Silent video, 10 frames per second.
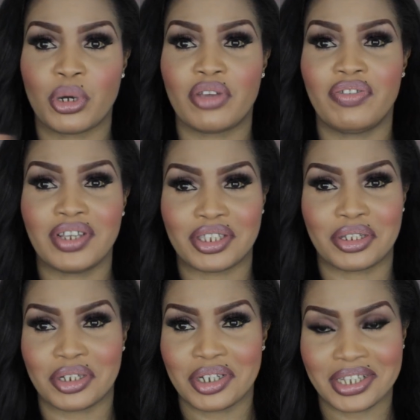but if it's
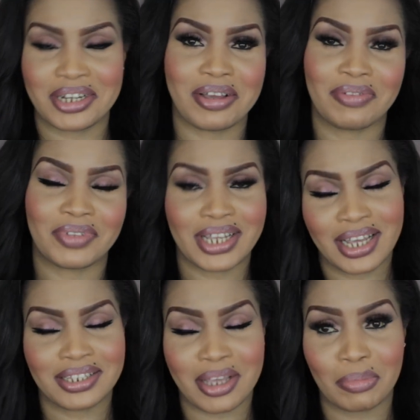dirty and I haven't
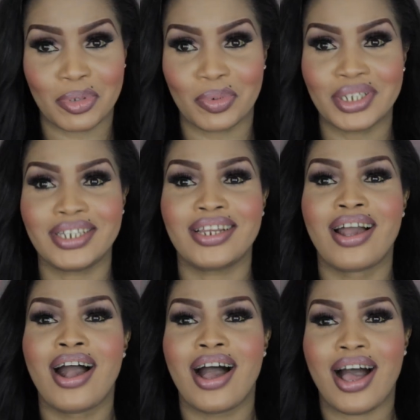had time to wash it,
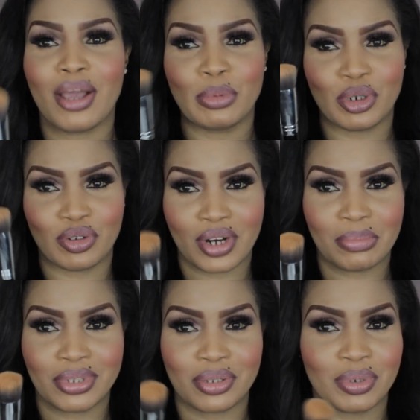I would
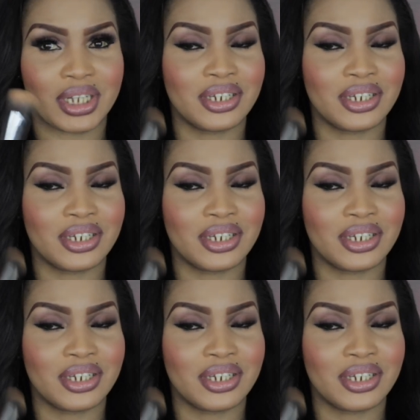grab this one.